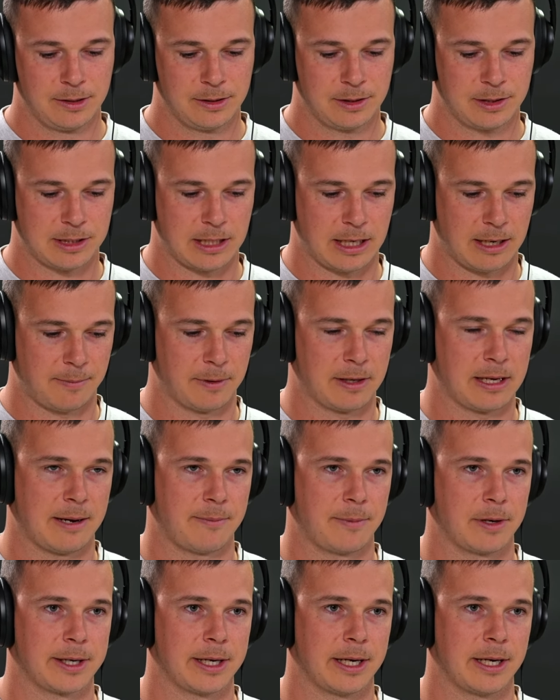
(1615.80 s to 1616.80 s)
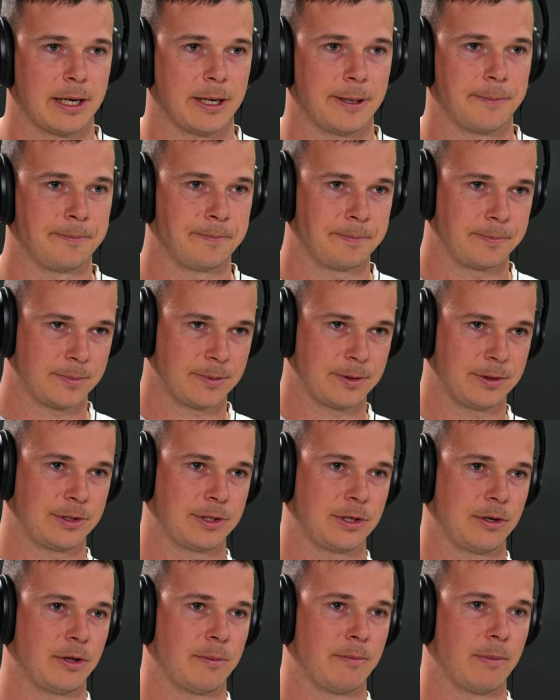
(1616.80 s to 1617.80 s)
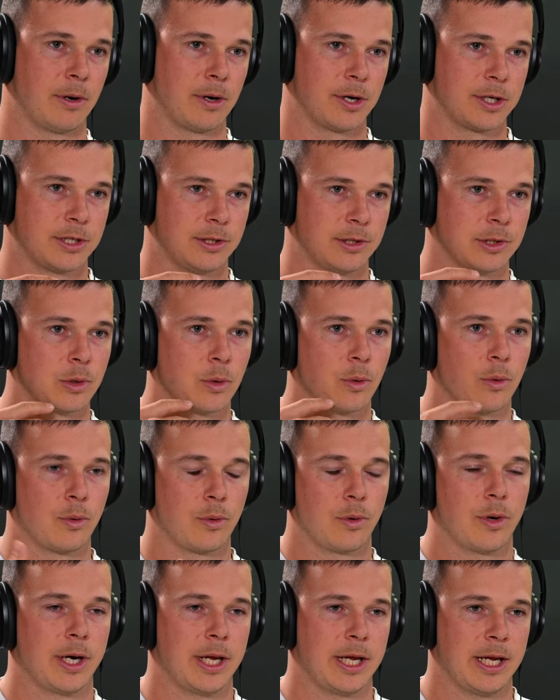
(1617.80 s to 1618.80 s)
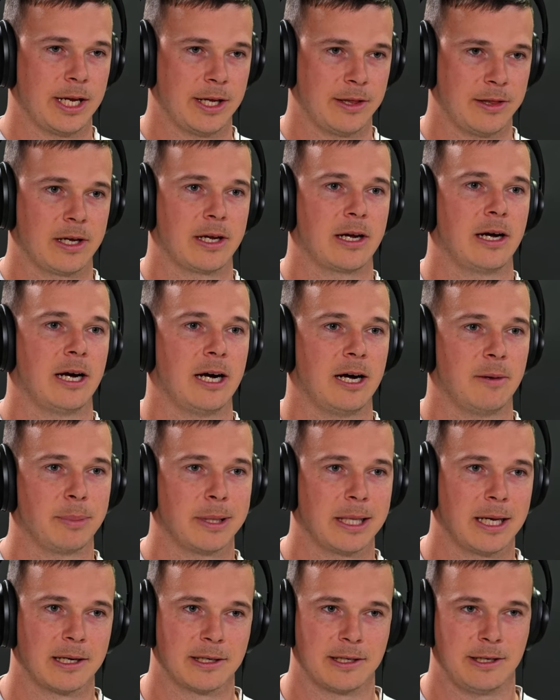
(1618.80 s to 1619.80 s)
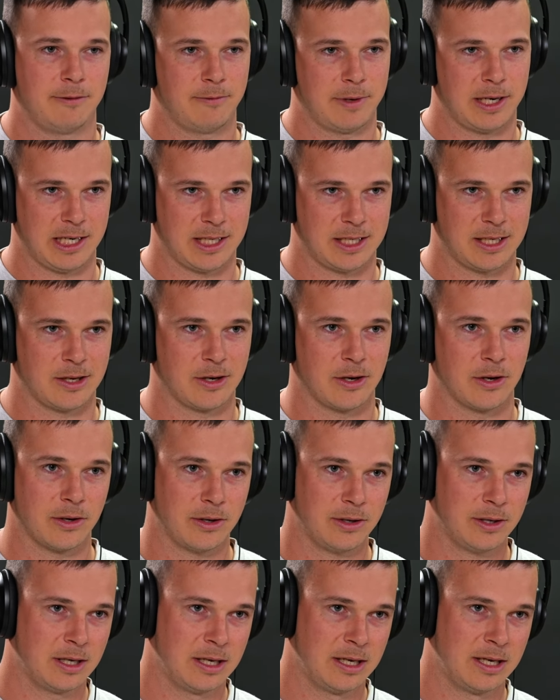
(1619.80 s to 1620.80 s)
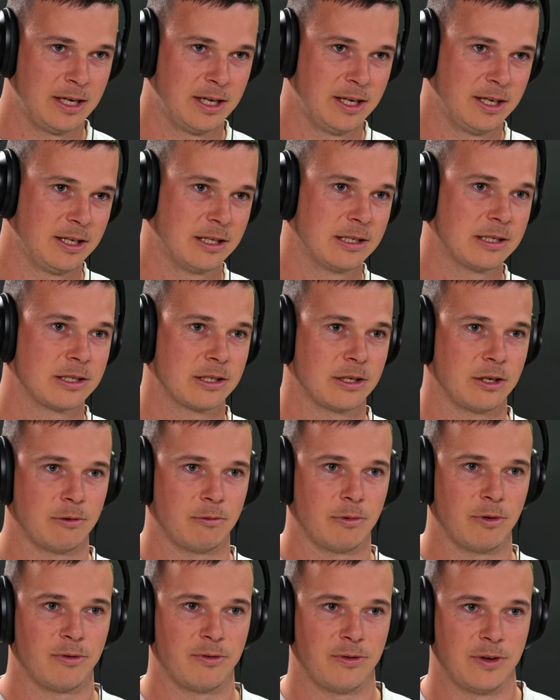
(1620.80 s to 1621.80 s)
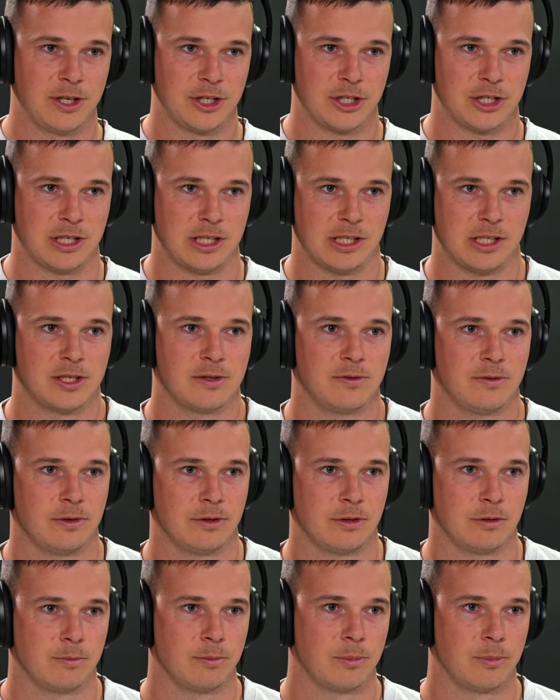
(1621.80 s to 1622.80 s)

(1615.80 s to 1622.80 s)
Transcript: set up the camera car, so the monitor's already in the car, plugged in, ready to go. Uh-huh. So we'll finish an interview,